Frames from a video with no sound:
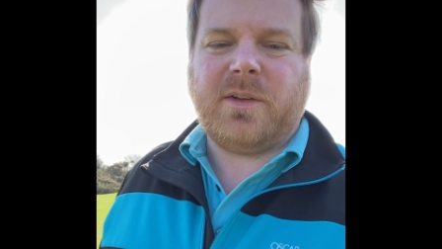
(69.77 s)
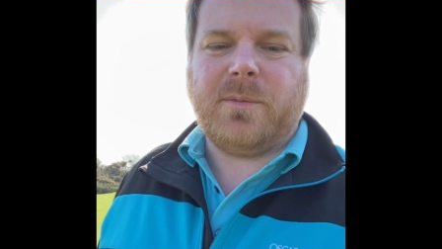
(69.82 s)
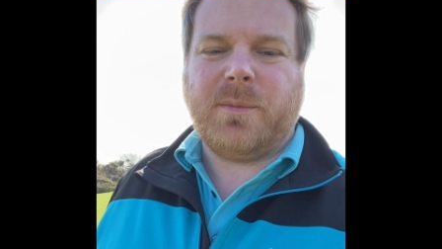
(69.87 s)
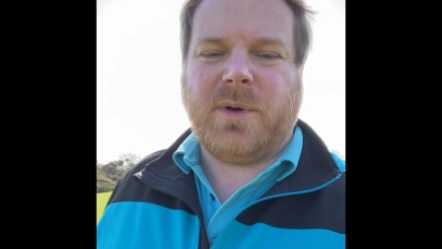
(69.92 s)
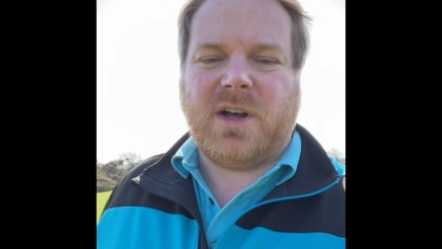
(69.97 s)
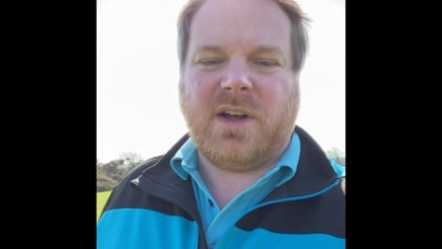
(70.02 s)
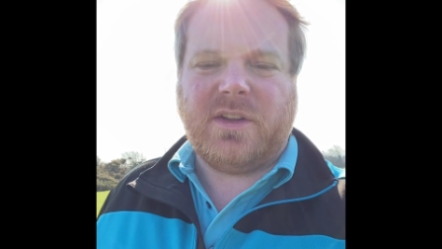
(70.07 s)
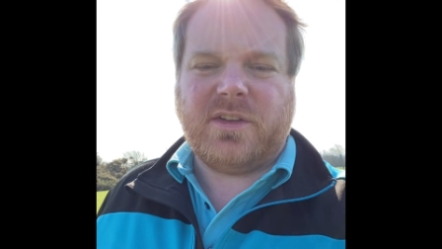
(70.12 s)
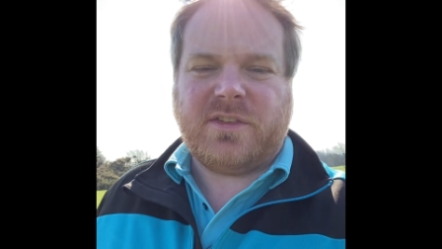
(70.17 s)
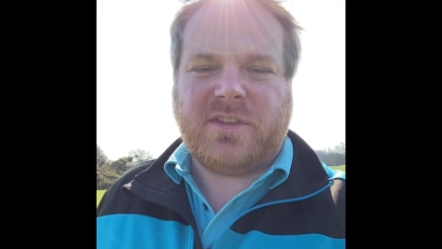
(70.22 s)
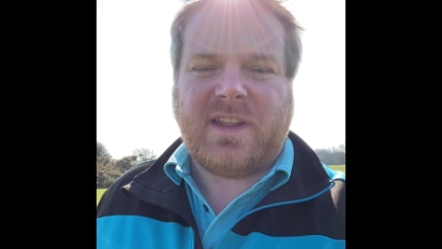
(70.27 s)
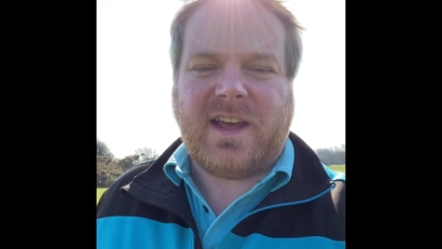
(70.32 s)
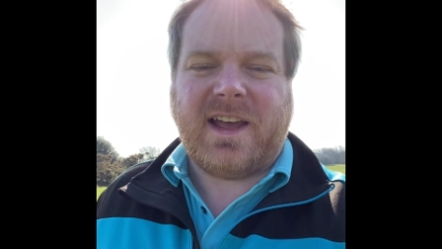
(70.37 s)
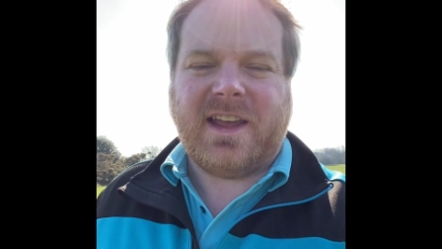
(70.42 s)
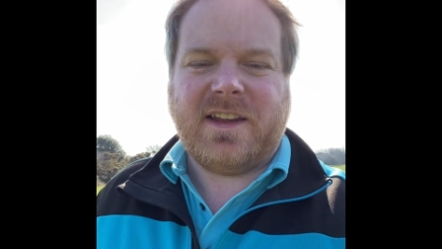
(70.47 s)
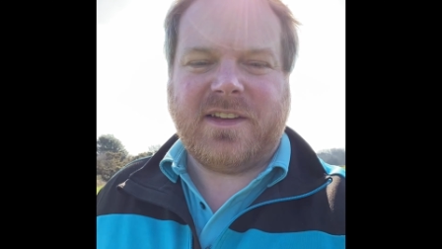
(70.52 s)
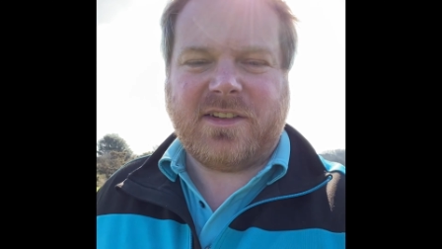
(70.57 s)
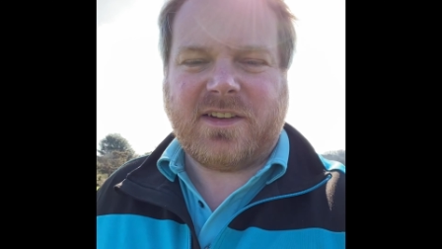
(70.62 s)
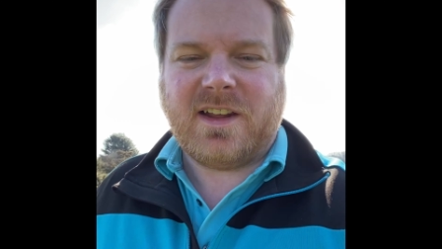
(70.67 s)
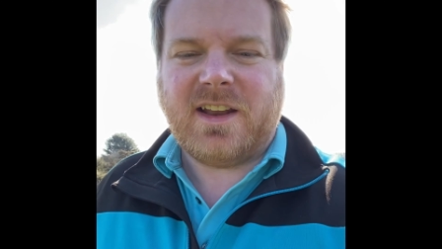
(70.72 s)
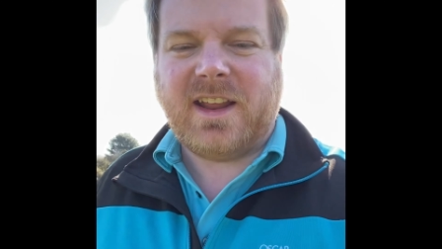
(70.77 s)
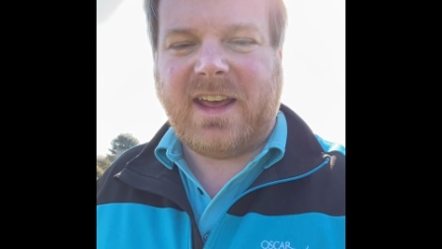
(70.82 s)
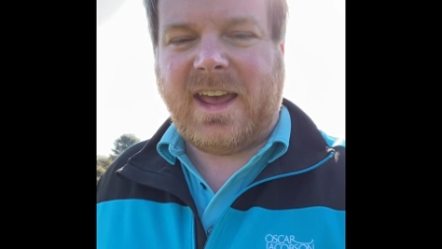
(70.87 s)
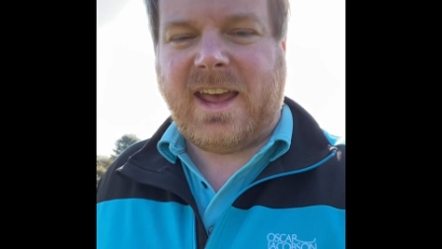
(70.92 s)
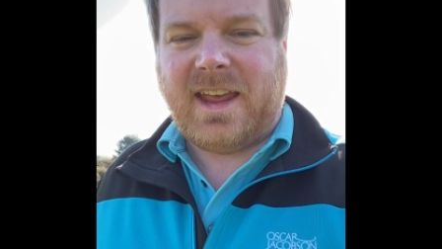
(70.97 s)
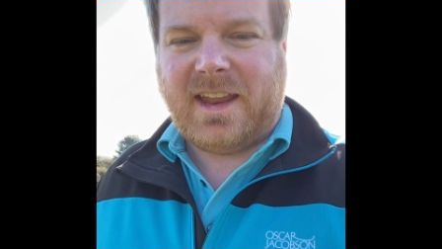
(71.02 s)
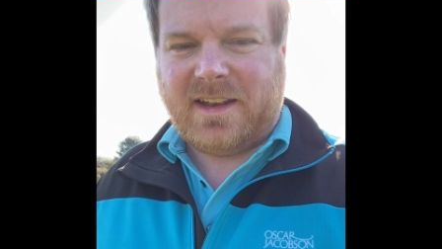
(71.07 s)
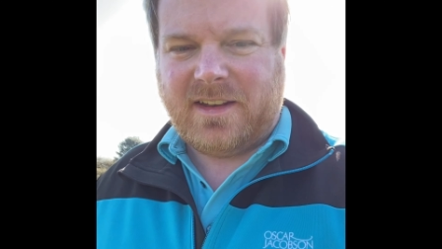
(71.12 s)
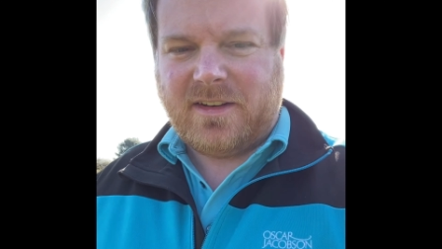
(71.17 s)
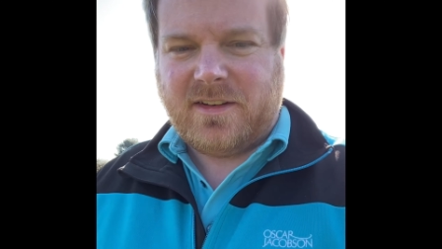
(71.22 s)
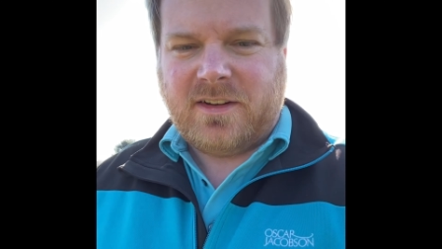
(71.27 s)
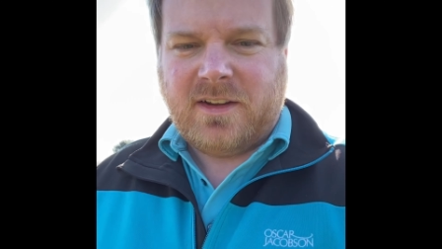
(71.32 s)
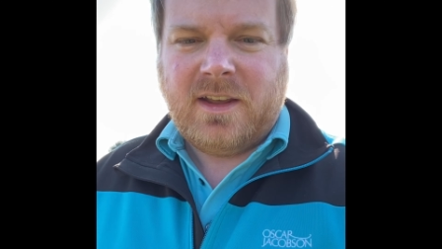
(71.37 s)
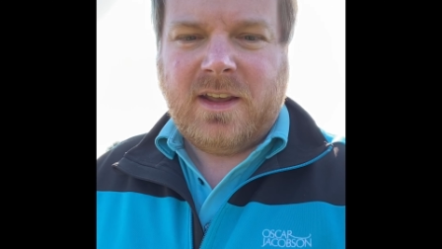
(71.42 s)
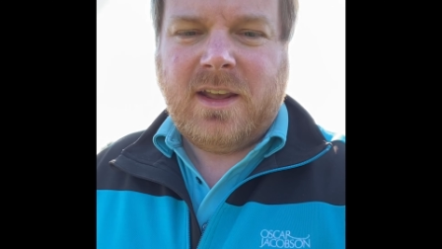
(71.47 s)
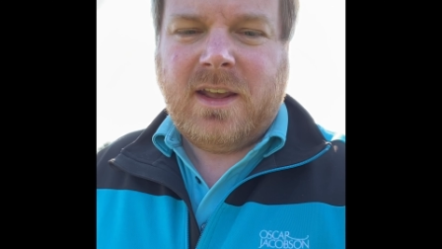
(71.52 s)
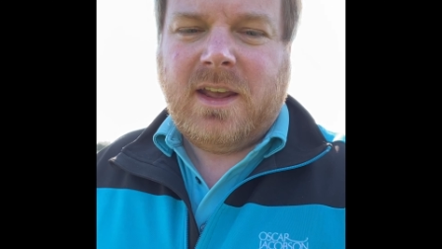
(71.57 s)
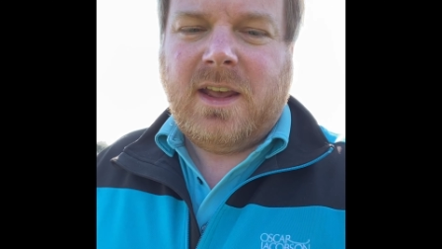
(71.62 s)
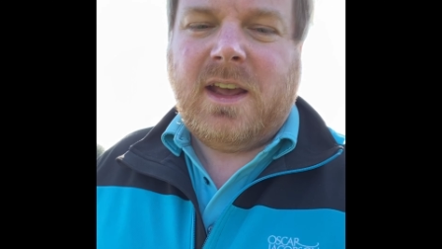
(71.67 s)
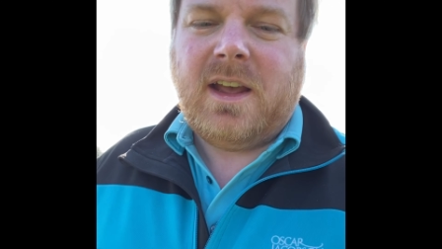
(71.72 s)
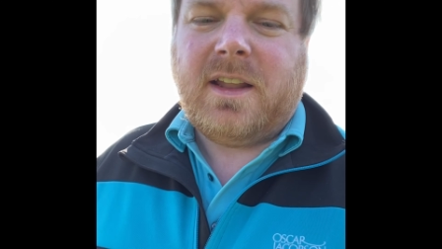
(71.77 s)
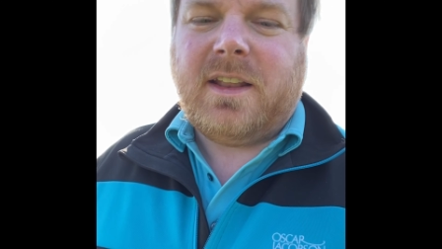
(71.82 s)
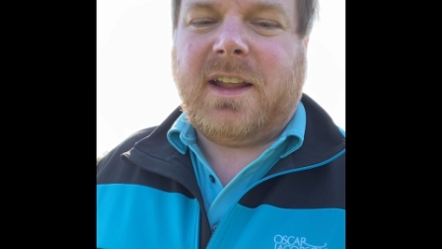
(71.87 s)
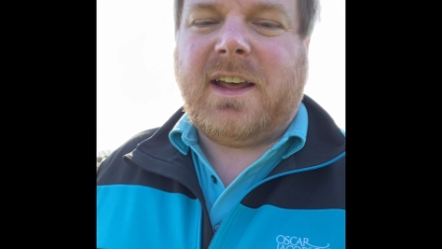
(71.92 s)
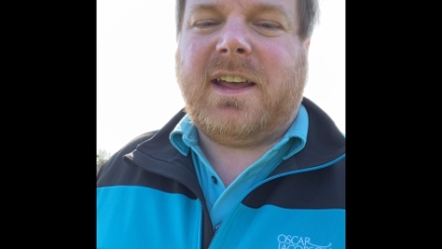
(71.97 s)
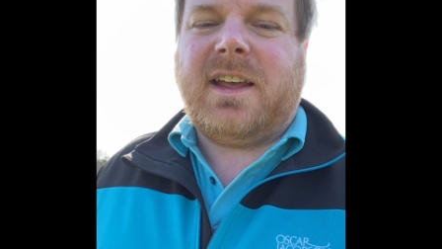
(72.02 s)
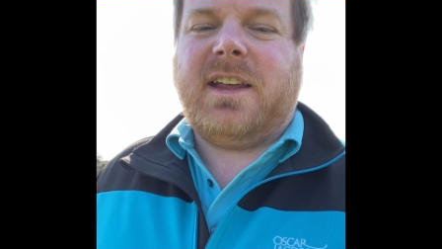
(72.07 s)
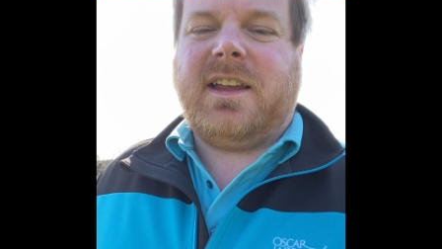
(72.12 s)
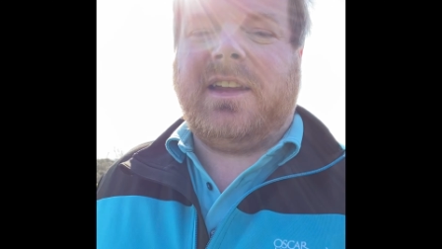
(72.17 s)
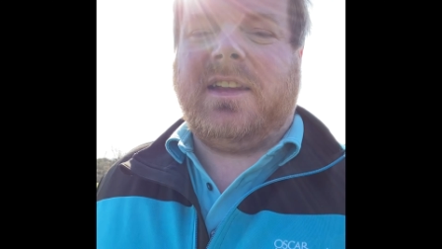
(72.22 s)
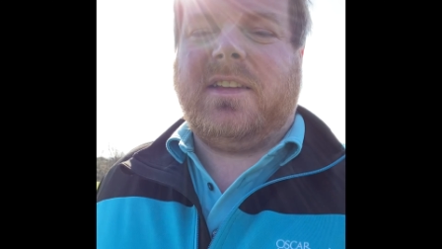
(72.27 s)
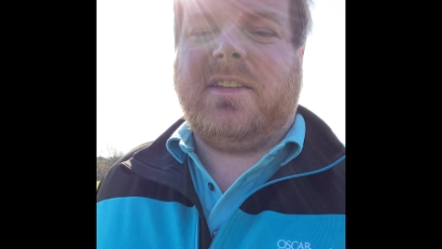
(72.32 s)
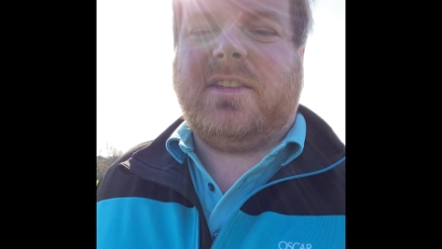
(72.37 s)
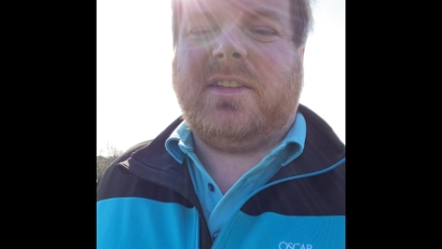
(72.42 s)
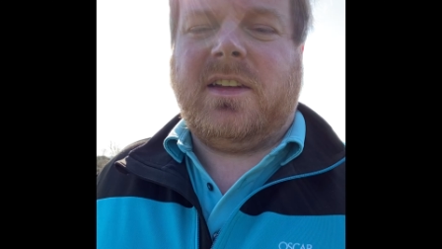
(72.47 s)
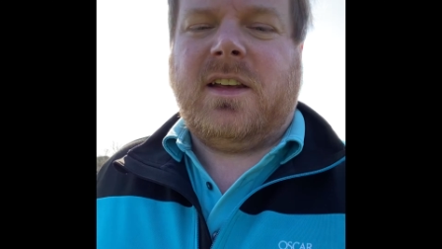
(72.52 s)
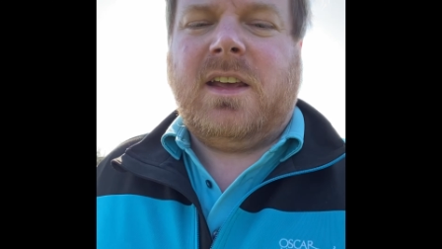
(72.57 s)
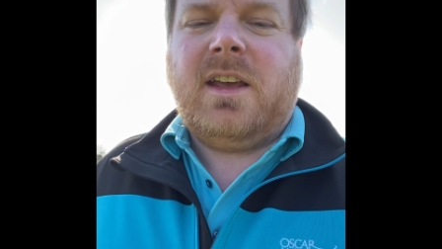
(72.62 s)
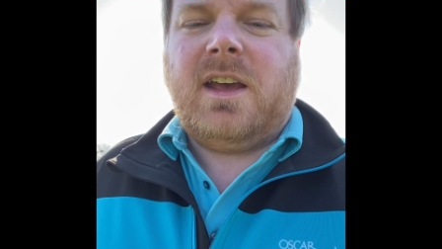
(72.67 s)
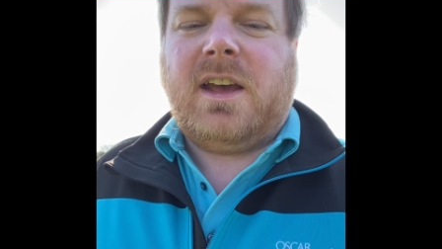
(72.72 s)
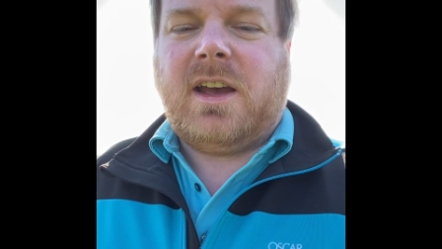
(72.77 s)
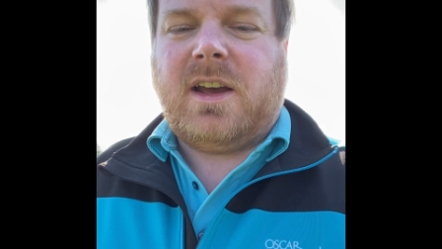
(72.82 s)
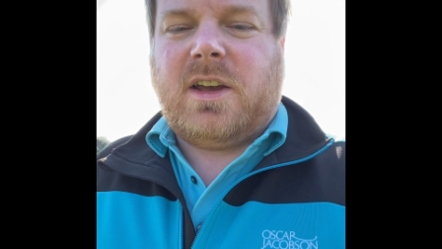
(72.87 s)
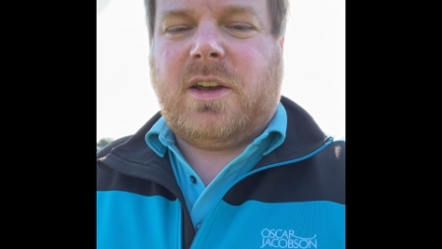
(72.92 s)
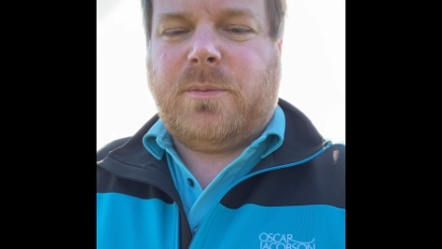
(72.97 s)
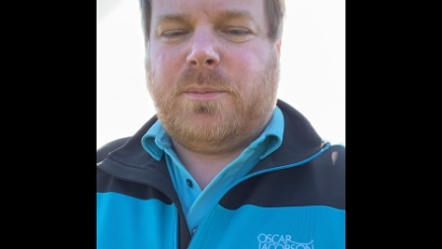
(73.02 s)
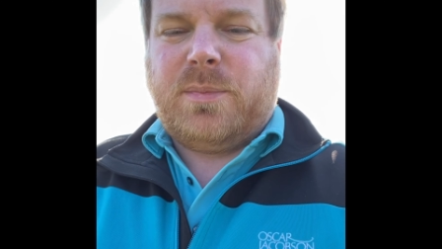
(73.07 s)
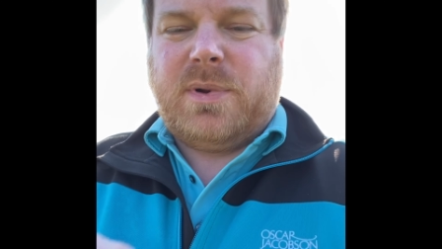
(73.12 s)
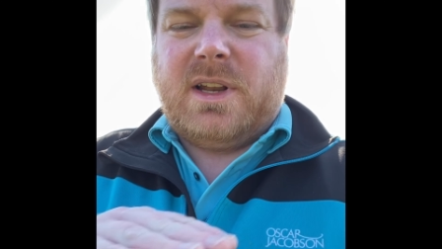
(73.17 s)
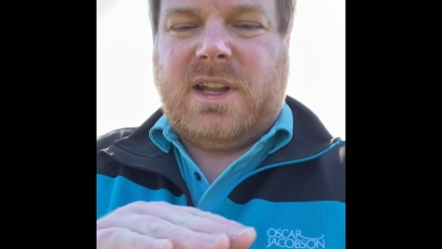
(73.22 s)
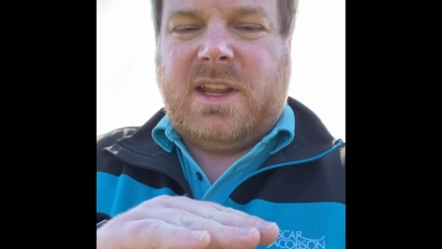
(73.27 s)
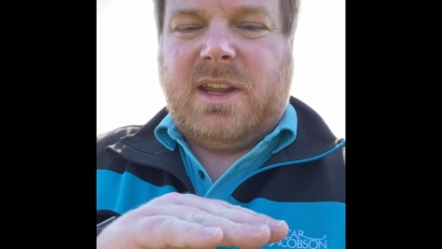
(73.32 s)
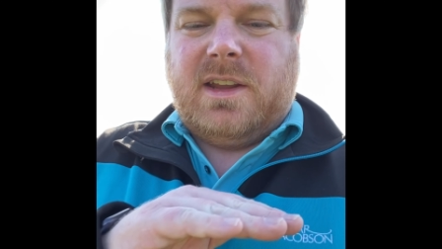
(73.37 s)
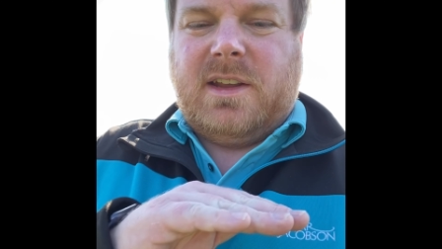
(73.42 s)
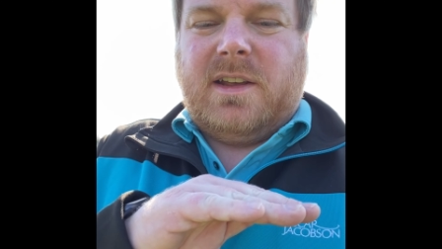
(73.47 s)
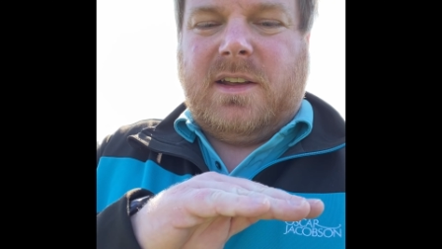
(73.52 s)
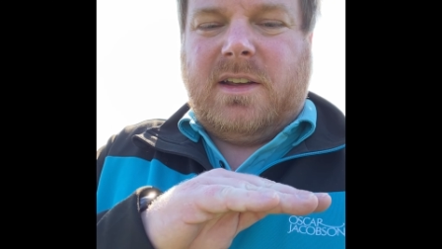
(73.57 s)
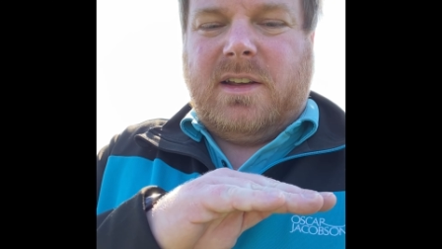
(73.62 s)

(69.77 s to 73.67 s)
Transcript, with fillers: of March that is going to end, and that is a complete